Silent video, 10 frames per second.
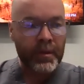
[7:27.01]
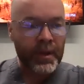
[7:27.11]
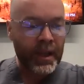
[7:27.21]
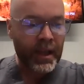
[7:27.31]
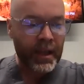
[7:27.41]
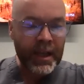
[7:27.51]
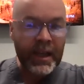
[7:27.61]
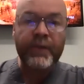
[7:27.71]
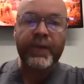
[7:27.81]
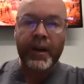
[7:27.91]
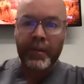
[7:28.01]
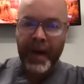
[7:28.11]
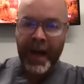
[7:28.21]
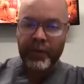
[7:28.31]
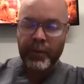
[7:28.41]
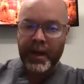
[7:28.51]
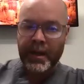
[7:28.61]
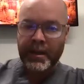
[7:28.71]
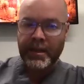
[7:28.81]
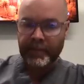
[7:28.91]
The efferent
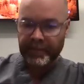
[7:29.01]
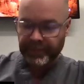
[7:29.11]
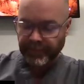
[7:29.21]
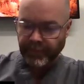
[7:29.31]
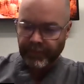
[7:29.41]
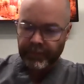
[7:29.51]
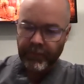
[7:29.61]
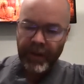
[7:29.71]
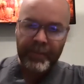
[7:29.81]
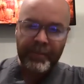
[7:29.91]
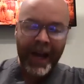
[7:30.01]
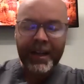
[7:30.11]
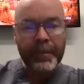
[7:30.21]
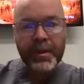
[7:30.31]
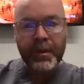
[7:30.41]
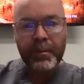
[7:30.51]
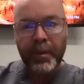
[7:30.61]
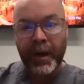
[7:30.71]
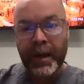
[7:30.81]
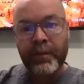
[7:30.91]
pathways back up to the
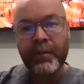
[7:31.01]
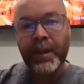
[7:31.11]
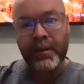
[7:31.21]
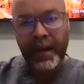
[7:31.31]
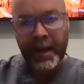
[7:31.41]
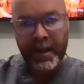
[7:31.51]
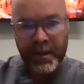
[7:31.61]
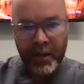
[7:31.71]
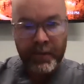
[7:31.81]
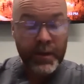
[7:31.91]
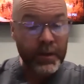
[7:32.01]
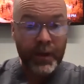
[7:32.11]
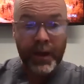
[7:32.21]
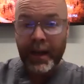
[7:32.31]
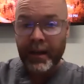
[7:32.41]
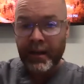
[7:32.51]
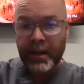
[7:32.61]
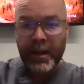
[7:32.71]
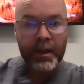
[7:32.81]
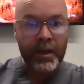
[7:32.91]
brain via the vagus nerve. So there's
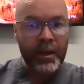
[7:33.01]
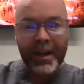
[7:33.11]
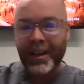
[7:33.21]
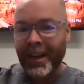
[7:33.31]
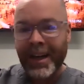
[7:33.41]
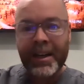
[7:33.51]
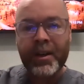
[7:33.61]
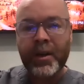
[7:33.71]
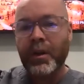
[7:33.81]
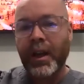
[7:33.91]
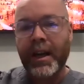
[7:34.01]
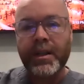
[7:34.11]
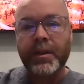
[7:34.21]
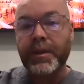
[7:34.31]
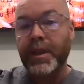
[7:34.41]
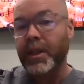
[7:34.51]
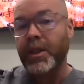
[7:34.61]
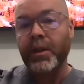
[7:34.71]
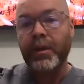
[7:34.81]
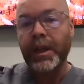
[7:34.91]
you get a lot of neurological
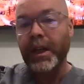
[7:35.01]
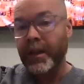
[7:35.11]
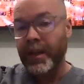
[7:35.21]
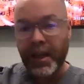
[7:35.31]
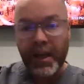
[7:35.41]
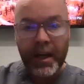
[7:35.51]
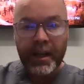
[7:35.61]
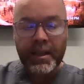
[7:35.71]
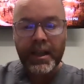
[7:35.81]
tissue in the gut.